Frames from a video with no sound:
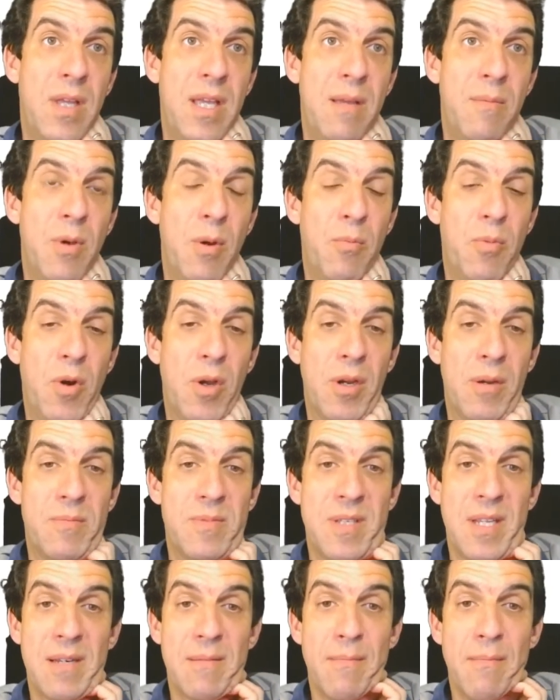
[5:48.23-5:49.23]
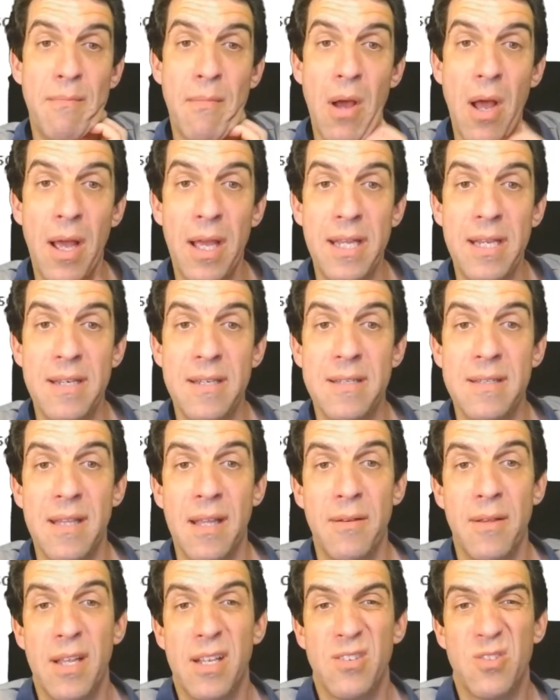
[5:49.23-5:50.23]
email programs didn't mind.
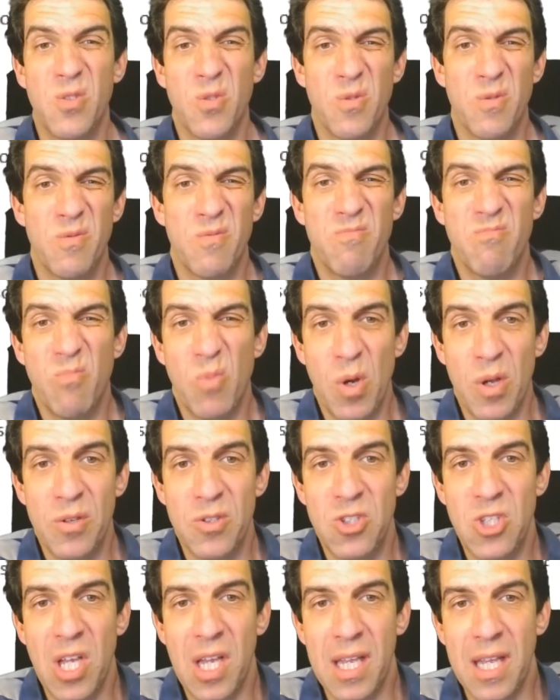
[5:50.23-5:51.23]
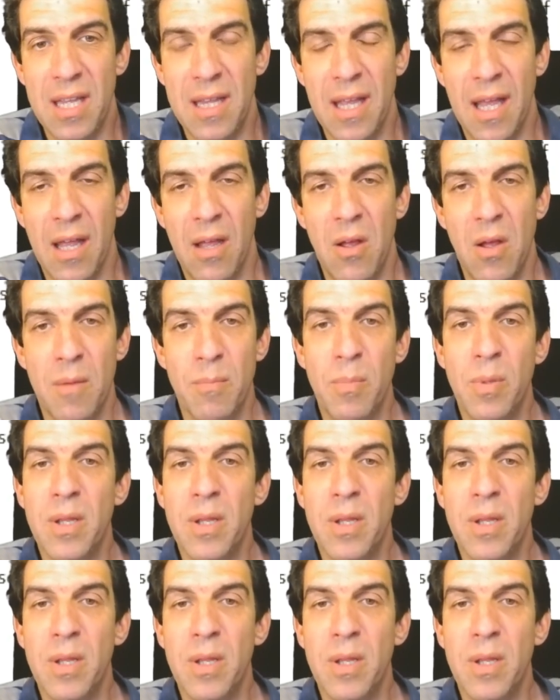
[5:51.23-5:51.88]
They sort of weren't checking that hard.